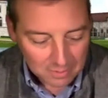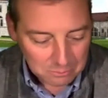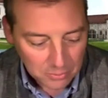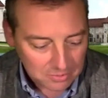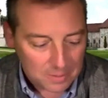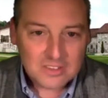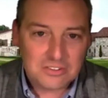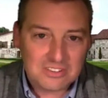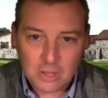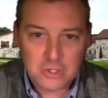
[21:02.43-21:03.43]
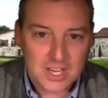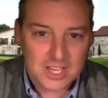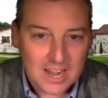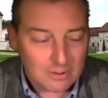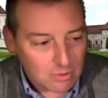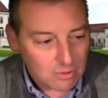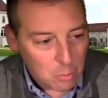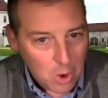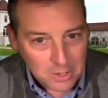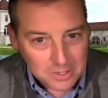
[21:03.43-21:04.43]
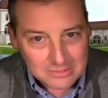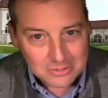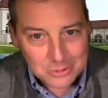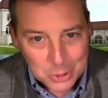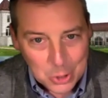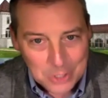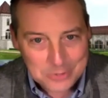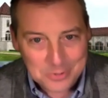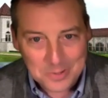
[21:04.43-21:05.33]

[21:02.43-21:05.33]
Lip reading: It's unbelievable what you're talking about. So she said, go check it out.